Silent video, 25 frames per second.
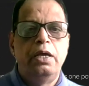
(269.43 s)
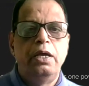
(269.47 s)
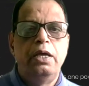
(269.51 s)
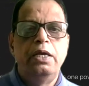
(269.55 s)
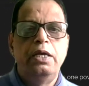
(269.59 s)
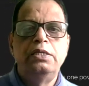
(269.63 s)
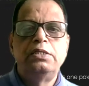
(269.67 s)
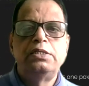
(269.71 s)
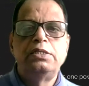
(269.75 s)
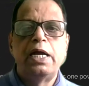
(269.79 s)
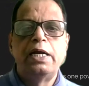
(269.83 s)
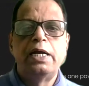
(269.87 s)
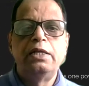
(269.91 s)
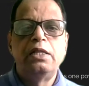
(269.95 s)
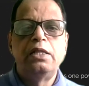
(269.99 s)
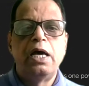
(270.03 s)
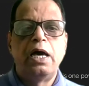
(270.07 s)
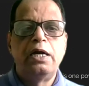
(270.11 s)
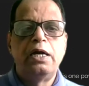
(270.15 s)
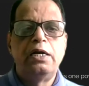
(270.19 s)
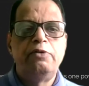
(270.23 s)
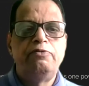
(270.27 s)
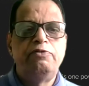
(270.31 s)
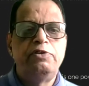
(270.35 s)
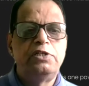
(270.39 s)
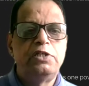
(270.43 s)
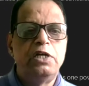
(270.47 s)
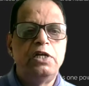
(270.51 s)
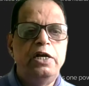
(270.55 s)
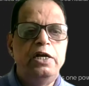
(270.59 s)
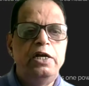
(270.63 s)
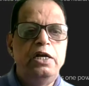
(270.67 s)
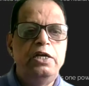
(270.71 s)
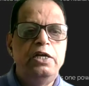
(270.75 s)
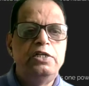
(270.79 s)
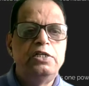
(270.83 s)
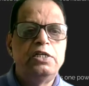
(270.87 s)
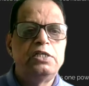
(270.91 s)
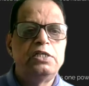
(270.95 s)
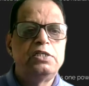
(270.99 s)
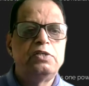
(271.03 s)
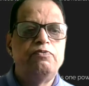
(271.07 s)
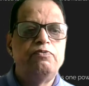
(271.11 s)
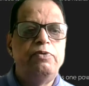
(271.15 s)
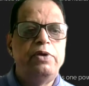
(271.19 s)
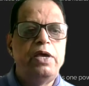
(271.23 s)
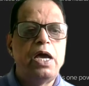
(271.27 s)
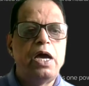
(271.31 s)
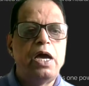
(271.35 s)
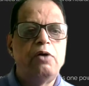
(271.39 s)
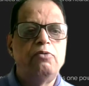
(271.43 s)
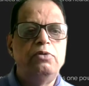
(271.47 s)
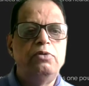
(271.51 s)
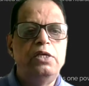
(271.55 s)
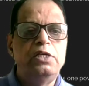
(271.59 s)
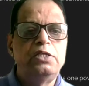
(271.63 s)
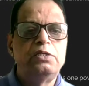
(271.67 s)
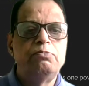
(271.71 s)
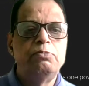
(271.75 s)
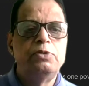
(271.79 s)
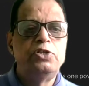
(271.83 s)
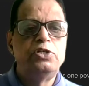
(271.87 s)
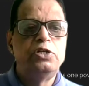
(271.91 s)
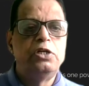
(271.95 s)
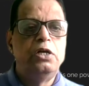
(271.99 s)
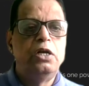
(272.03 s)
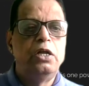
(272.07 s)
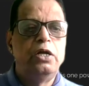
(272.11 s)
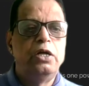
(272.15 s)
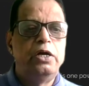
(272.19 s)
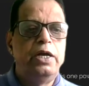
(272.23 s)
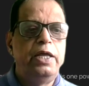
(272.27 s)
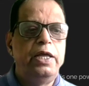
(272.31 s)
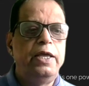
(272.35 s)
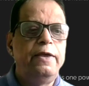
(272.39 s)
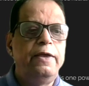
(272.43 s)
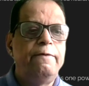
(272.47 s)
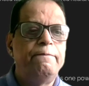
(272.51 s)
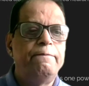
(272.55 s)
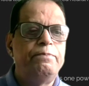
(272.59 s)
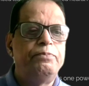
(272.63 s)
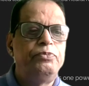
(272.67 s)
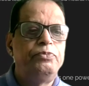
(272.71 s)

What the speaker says: Inside the artificial intelligence, we have this machine learning.